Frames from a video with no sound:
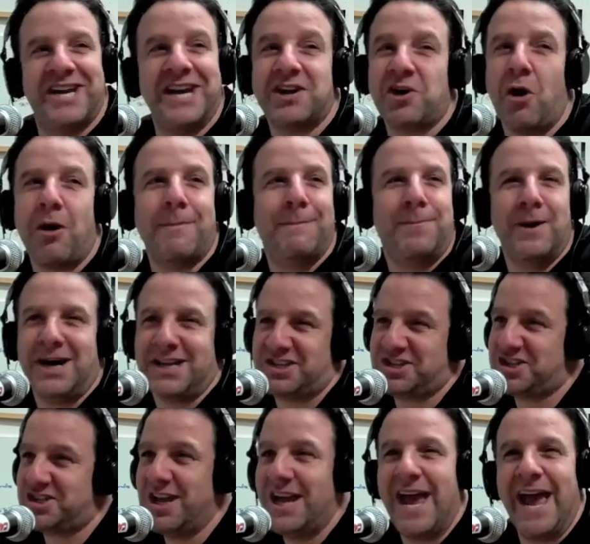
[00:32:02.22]
kick our
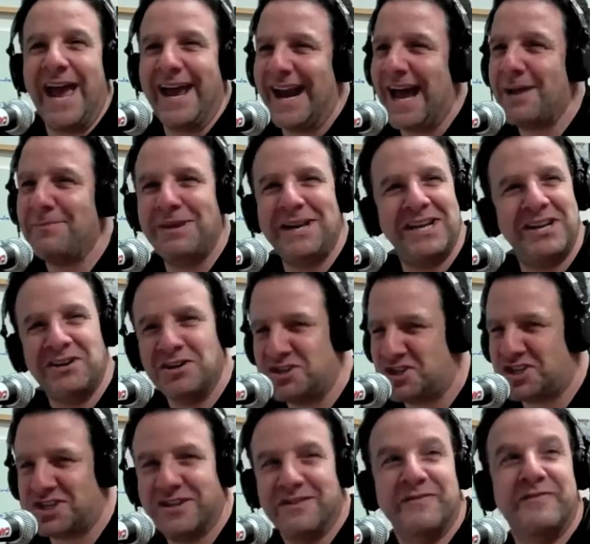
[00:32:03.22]
butts, and I mean
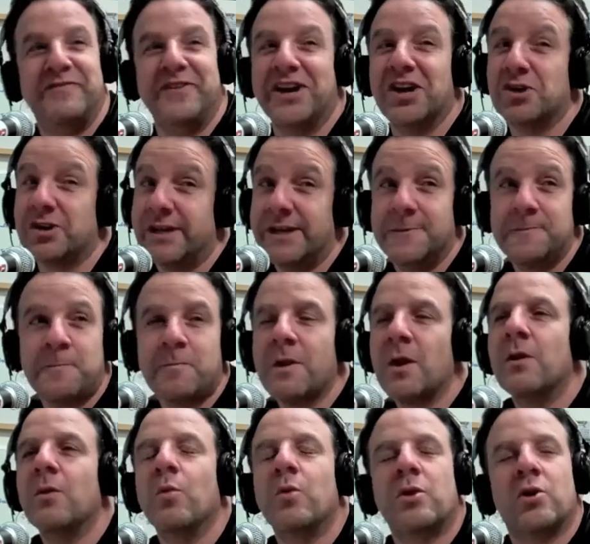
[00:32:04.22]
severely.
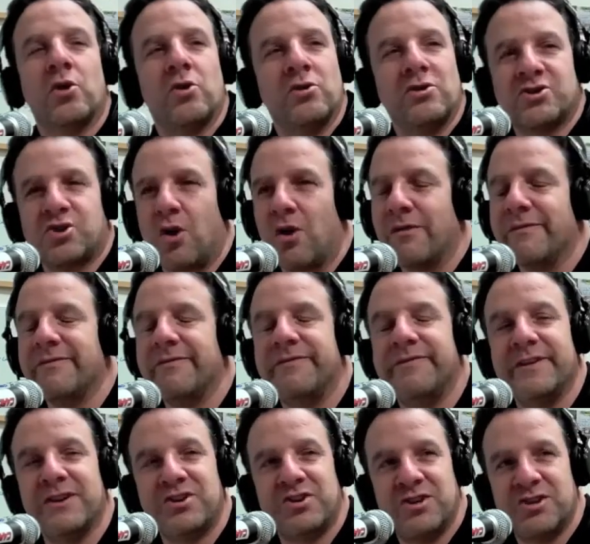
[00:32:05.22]
Girls are
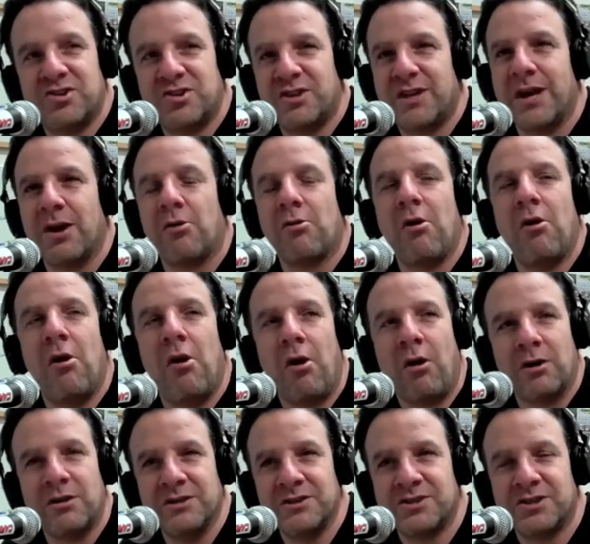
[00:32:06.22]
vicious, they are
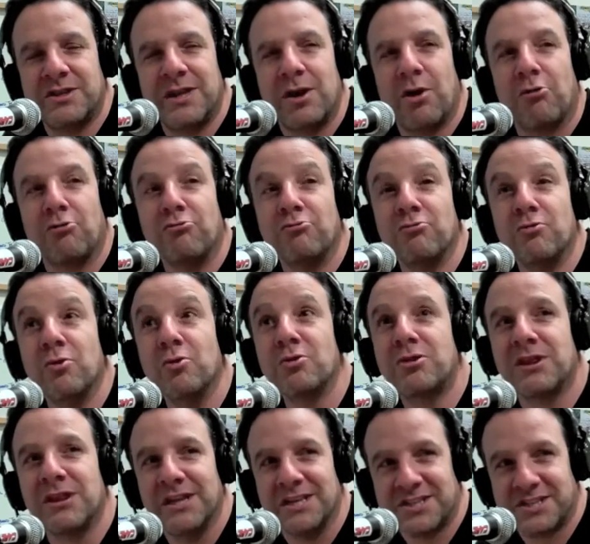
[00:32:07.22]
heartless, they are
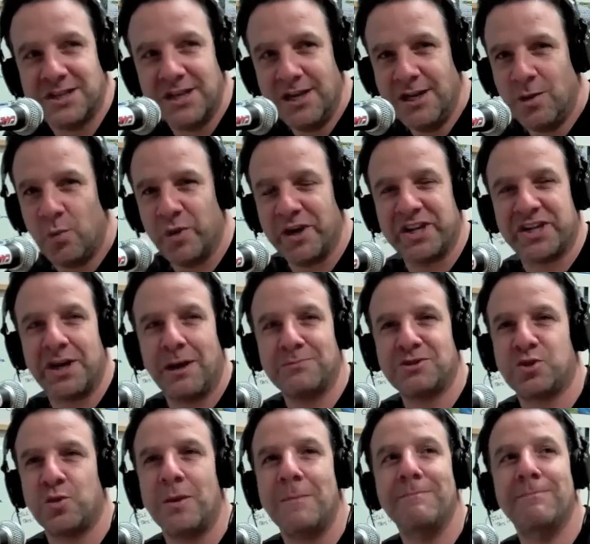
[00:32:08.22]
ruthless when it
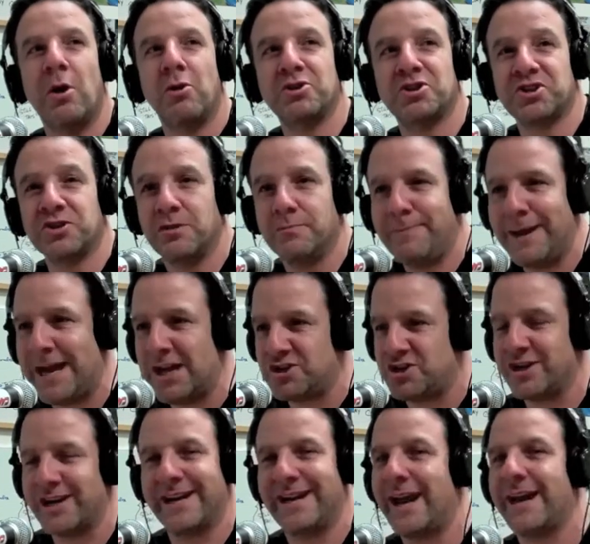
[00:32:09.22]
comes to emotional
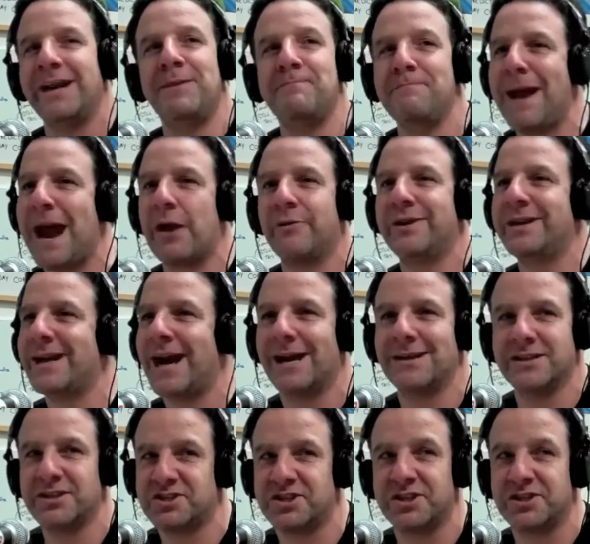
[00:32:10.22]
bashing, and any married
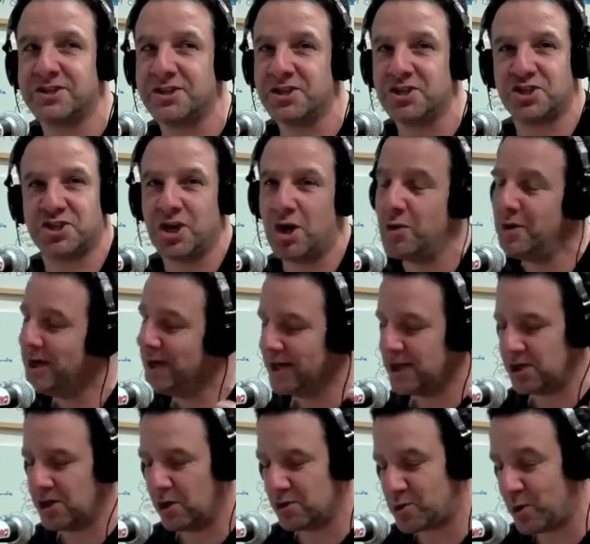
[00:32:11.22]
guy listening to this show
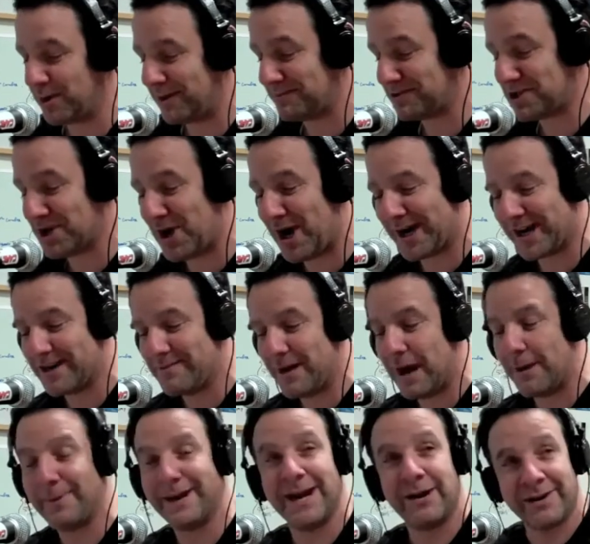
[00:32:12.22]
knows what I'm talking
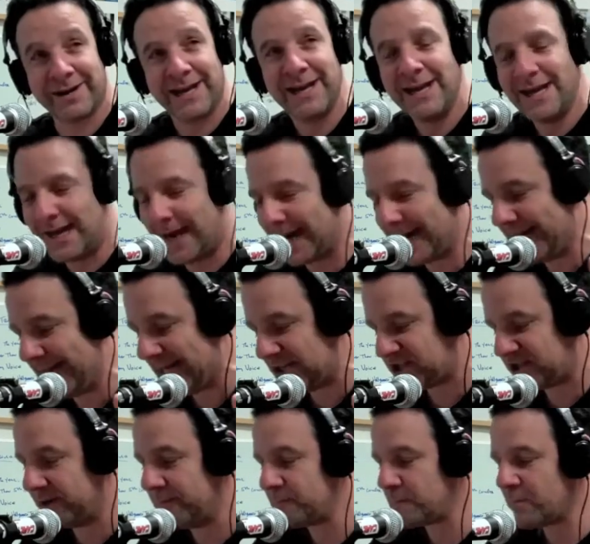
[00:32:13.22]
about. But Eric, I got to
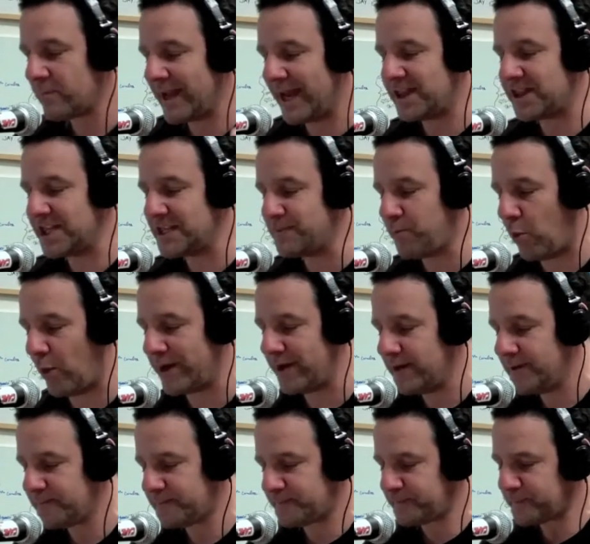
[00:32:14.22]
ask you, at this point,